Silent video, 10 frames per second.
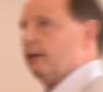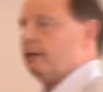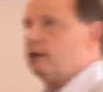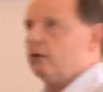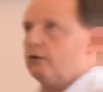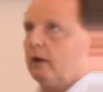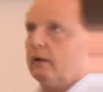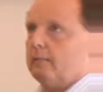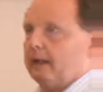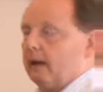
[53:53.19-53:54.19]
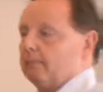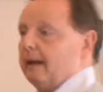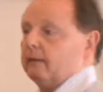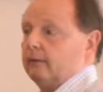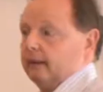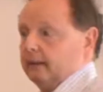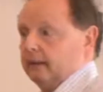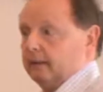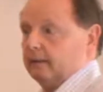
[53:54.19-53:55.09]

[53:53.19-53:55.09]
And then you slowly become better at it.